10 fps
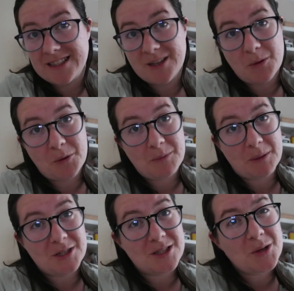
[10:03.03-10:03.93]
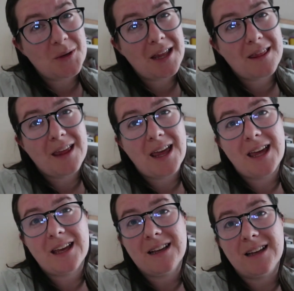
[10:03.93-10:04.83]
that we wouldn't be able to do
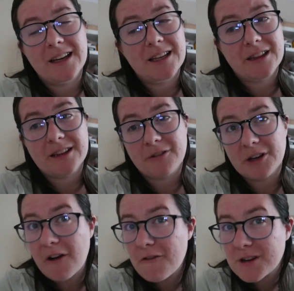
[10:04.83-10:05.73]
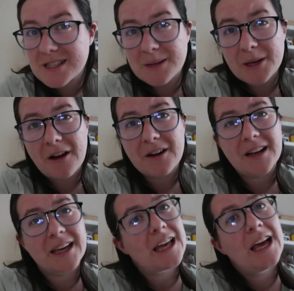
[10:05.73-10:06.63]
anything, like, the recovery is going to be harder,
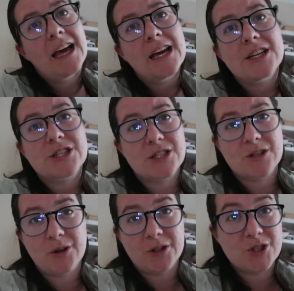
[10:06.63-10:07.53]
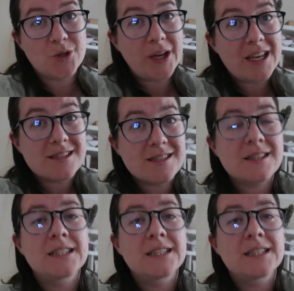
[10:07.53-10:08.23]
like, it's just not a good choice.